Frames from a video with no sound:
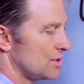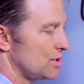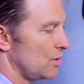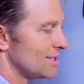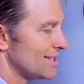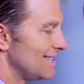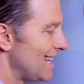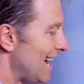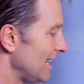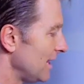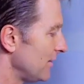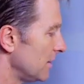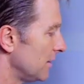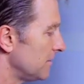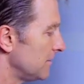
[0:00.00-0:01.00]
So it's not
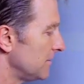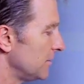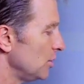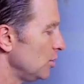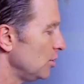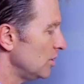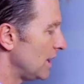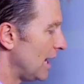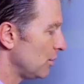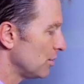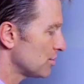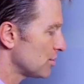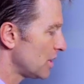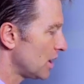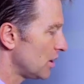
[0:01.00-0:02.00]
even a food that
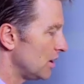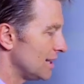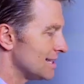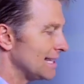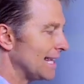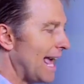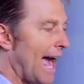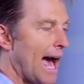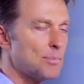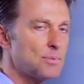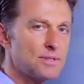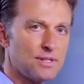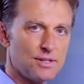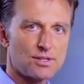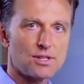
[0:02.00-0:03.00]
will trigger it. It's the
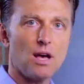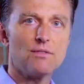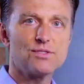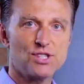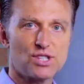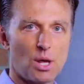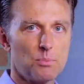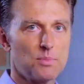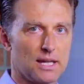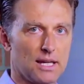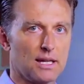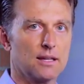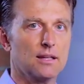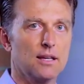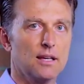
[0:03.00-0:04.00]
absence of
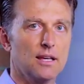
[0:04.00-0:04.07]
something.